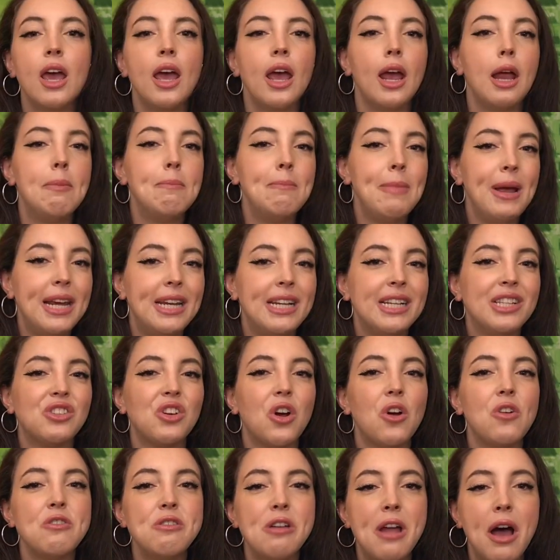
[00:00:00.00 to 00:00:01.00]
and maintenance
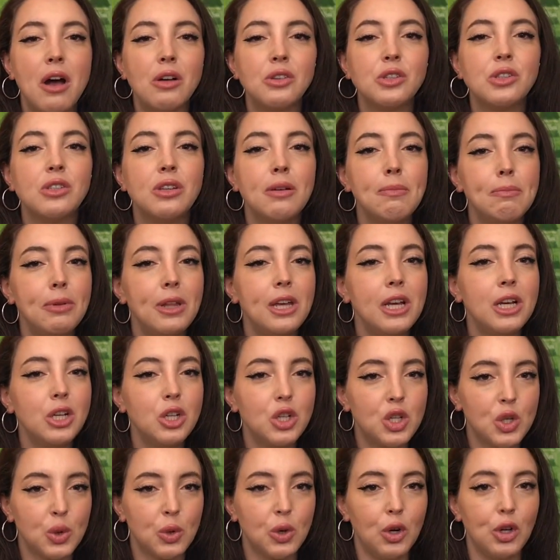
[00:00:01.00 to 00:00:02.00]
are now simply
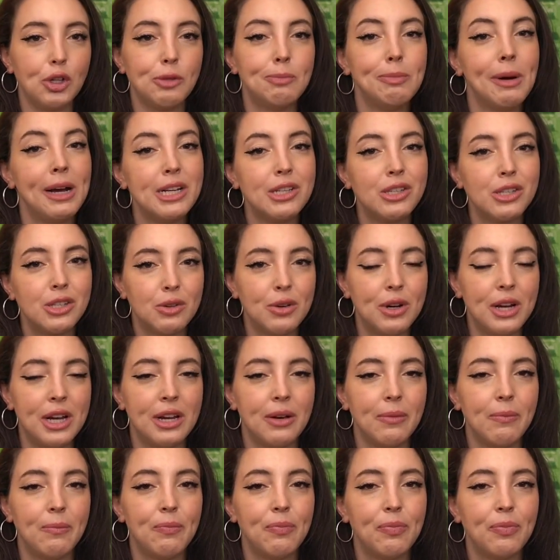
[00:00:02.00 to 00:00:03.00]
controlled by a
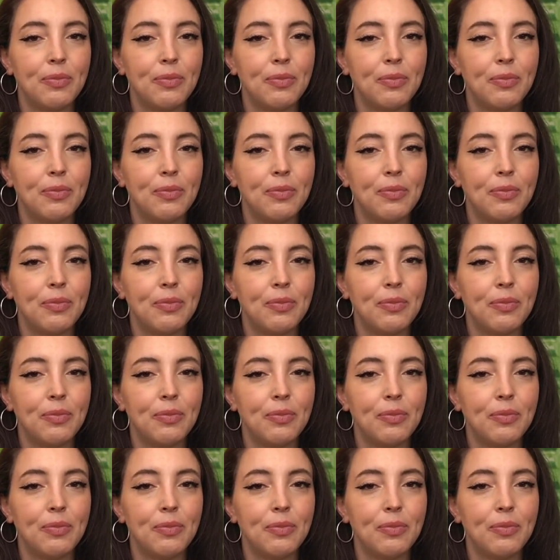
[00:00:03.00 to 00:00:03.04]
screen.